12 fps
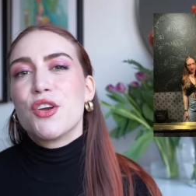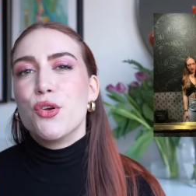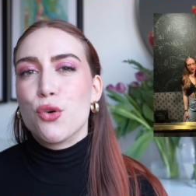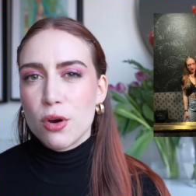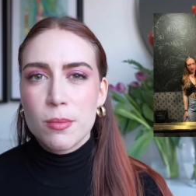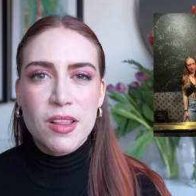
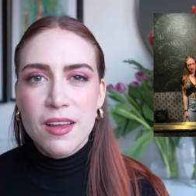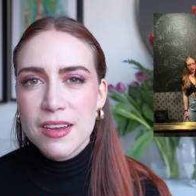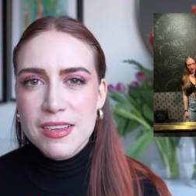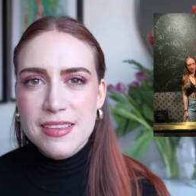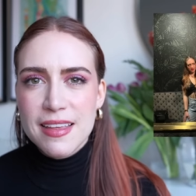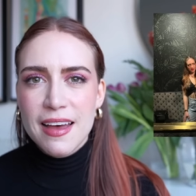
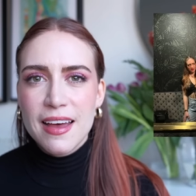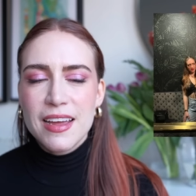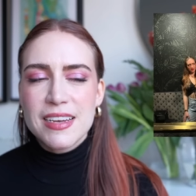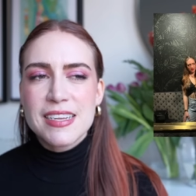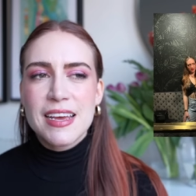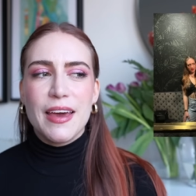normalize
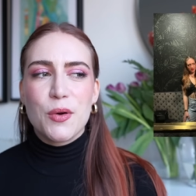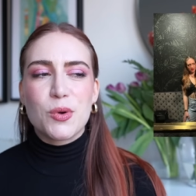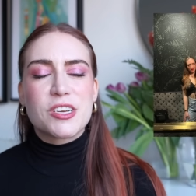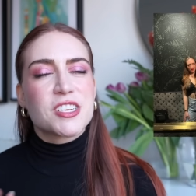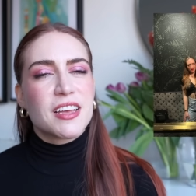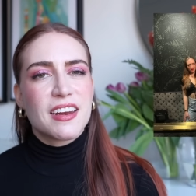that,
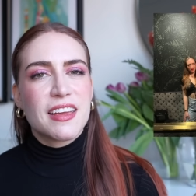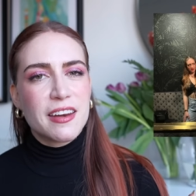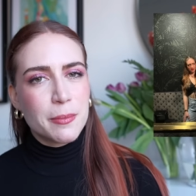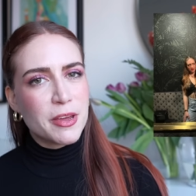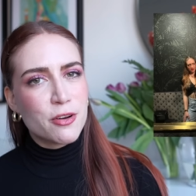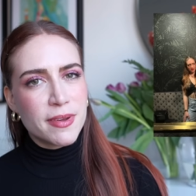which is kind of
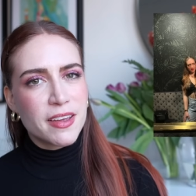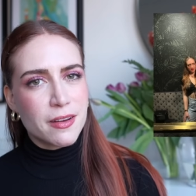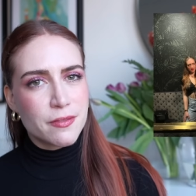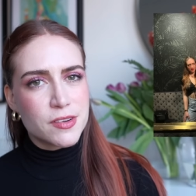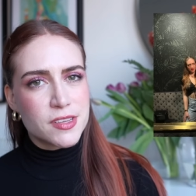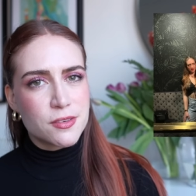getting me out of my
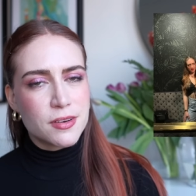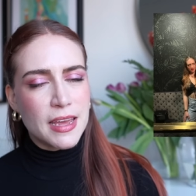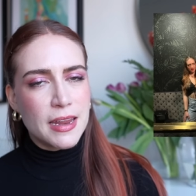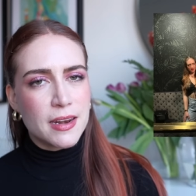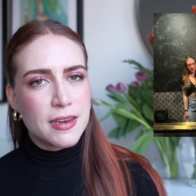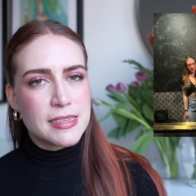comfort zone
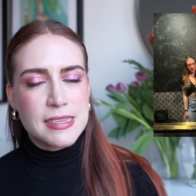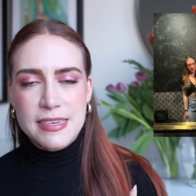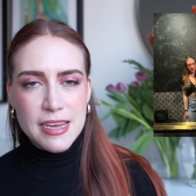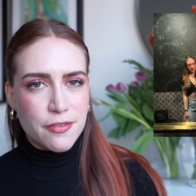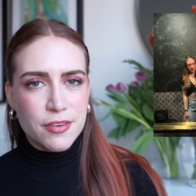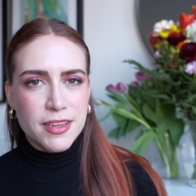and it's
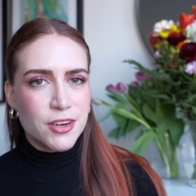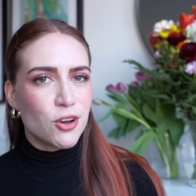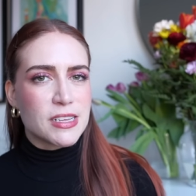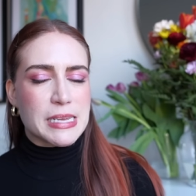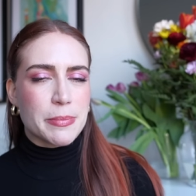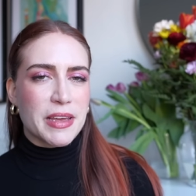definitely
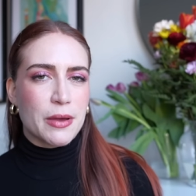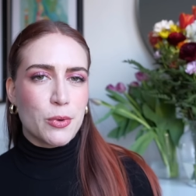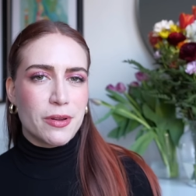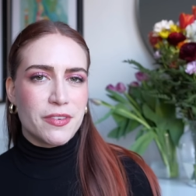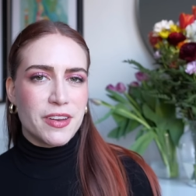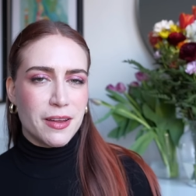not something I
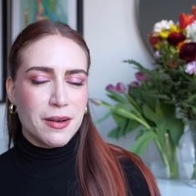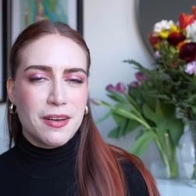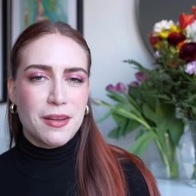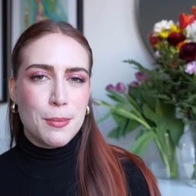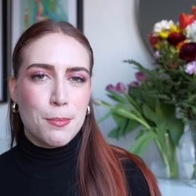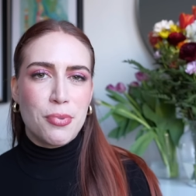would have
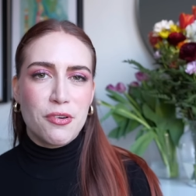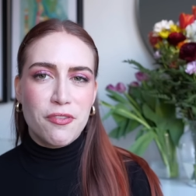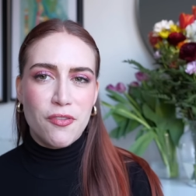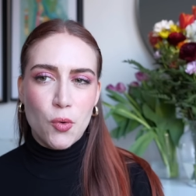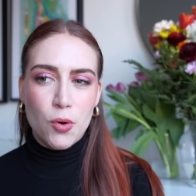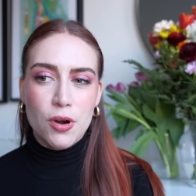done
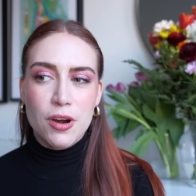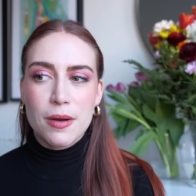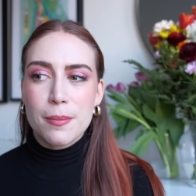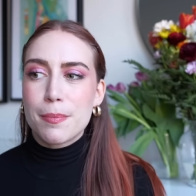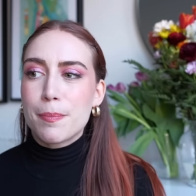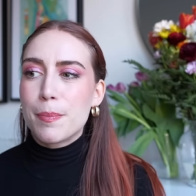
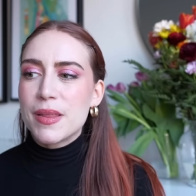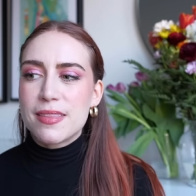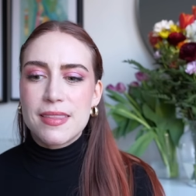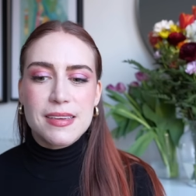before, but